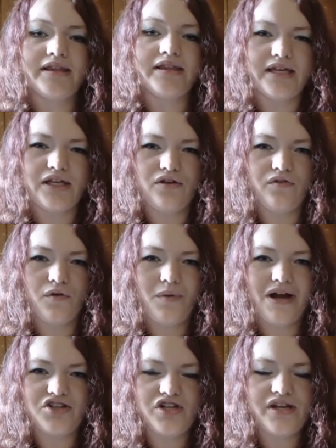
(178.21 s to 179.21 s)
Thank you for
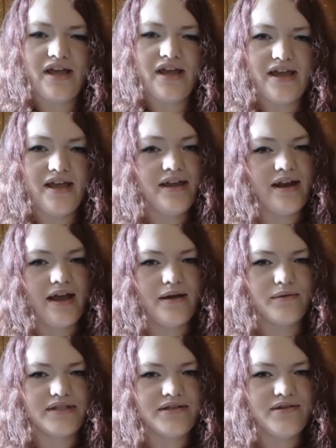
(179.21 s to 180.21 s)
watching, and I
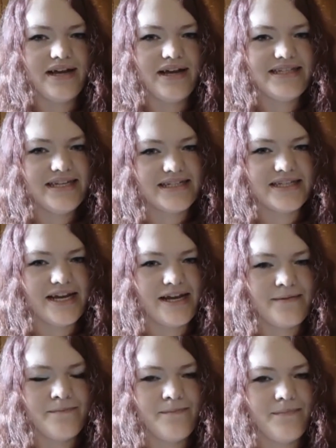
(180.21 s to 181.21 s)
will see you guys next time.